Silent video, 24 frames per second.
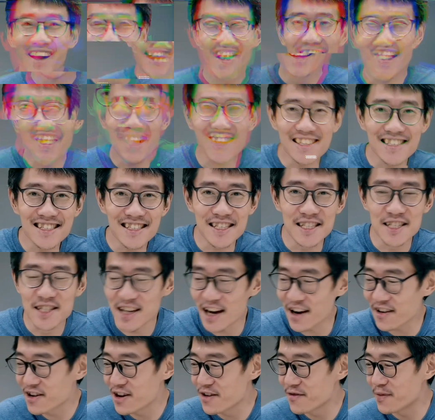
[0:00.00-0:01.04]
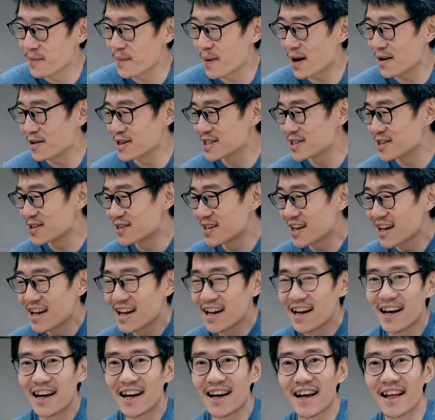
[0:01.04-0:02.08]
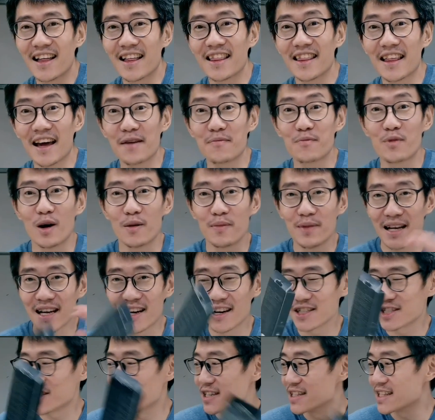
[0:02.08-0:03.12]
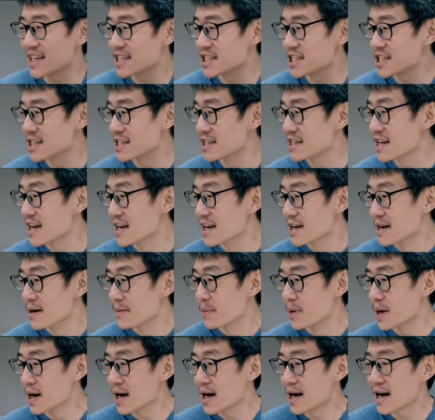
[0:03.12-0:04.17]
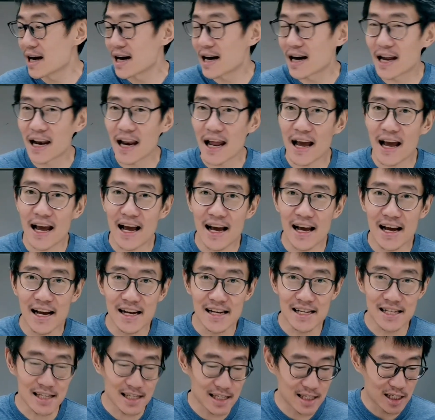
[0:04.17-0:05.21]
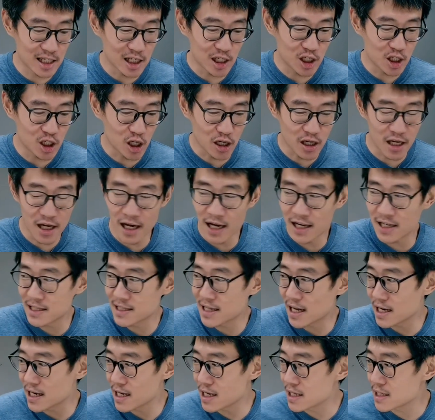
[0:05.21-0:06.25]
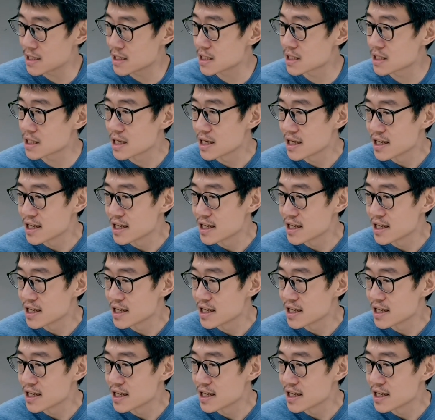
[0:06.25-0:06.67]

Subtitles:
Hey guys, it's Zachary from HardwareZone, and that probably got your attention, but as shocking as that is,